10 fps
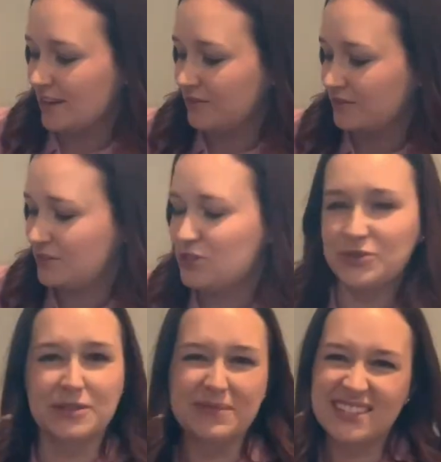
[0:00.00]
of do
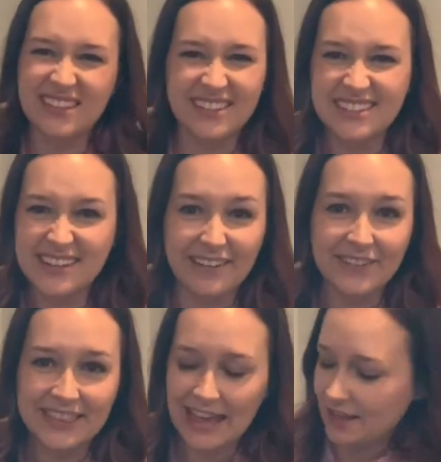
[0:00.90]
some silly stuff
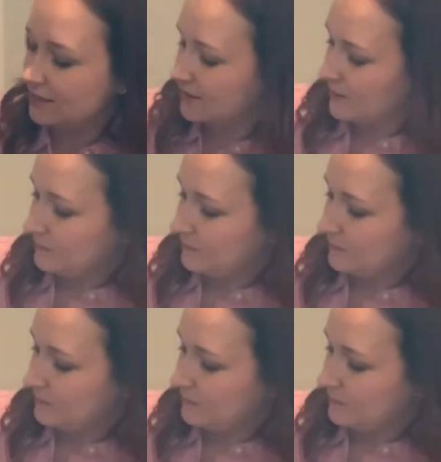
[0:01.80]
at the end.